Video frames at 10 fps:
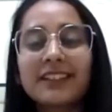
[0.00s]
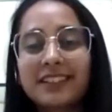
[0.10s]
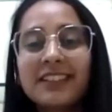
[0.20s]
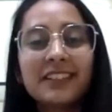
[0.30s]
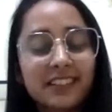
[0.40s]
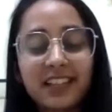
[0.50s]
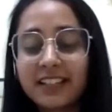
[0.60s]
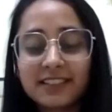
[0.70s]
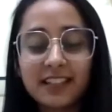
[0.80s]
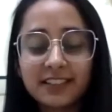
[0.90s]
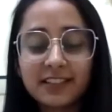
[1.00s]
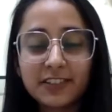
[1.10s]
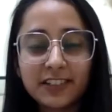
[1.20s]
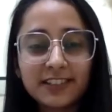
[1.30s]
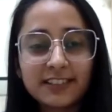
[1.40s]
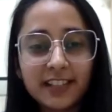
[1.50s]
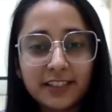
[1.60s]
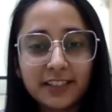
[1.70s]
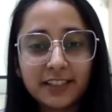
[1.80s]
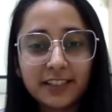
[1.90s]
Correct. That's a great
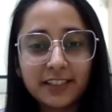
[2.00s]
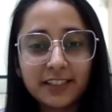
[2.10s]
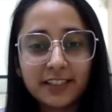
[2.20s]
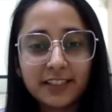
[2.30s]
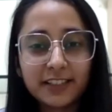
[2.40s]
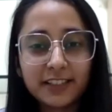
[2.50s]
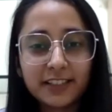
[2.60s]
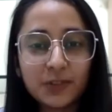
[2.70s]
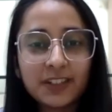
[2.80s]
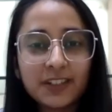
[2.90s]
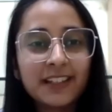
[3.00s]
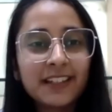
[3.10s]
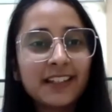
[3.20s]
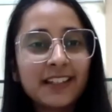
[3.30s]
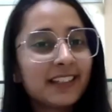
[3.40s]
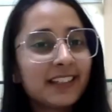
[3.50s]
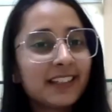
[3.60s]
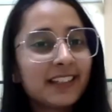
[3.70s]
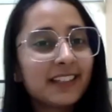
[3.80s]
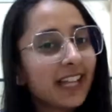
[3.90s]
insight into the same issue.
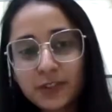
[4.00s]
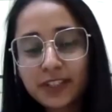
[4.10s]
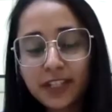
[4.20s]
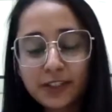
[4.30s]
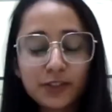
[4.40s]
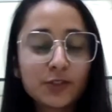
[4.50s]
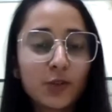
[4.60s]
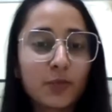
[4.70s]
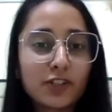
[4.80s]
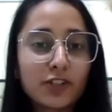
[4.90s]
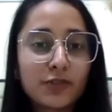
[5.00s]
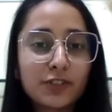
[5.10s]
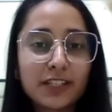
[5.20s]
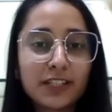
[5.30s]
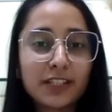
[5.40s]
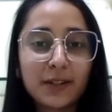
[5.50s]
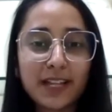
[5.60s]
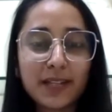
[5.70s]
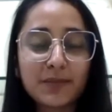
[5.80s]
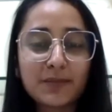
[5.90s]
Thank you. Thank you so much for
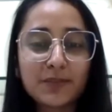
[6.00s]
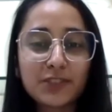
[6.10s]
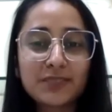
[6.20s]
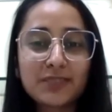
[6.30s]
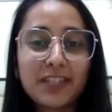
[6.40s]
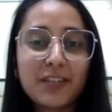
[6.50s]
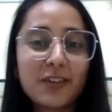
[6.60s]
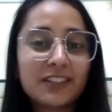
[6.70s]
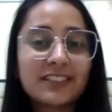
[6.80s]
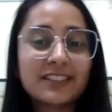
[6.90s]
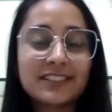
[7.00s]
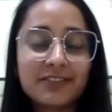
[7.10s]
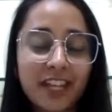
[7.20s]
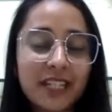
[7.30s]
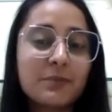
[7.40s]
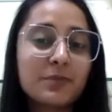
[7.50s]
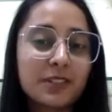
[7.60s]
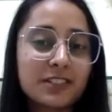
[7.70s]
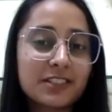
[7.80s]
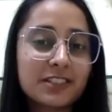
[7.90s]
taking our time to speak on this
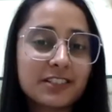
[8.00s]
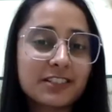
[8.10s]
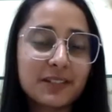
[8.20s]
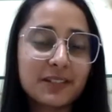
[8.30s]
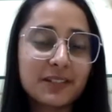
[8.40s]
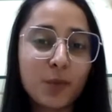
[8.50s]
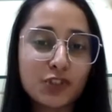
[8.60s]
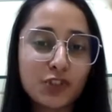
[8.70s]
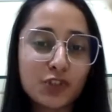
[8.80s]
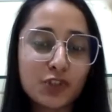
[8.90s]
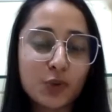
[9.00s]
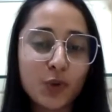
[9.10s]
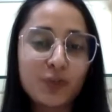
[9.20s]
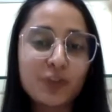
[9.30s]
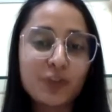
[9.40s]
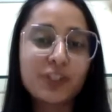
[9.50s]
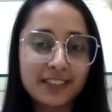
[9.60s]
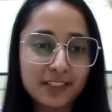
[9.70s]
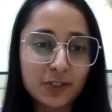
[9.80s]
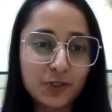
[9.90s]
very pertinent and important issue of
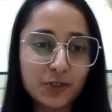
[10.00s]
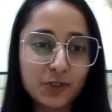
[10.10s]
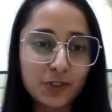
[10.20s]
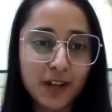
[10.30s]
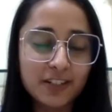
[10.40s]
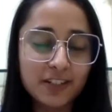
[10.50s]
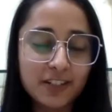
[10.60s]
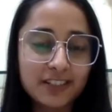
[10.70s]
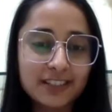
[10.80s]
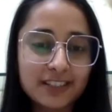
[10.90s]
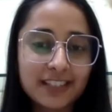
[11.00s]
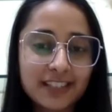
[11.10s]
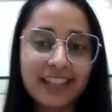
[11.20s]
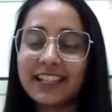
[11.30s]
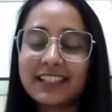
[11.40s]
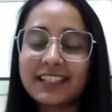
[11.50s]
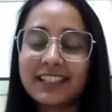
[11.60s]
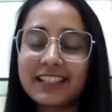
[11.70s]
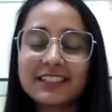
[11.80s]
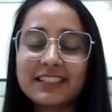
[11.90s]
enacting digital governance and
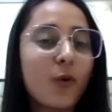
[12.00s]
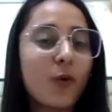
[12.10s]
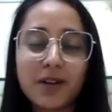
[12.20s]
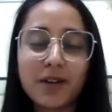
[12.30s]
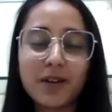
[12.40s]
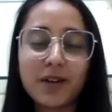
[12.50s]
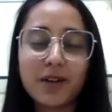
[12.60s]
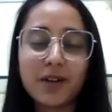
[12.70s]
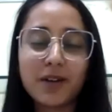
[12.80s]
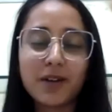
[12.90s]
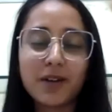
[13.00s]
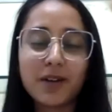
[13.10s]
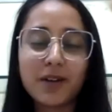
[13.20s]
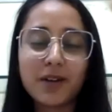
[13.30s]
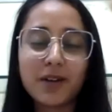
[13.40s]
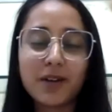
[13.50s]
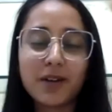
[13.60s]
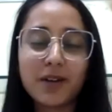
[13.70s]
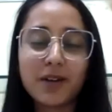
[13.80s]
enlightening all our minds. Our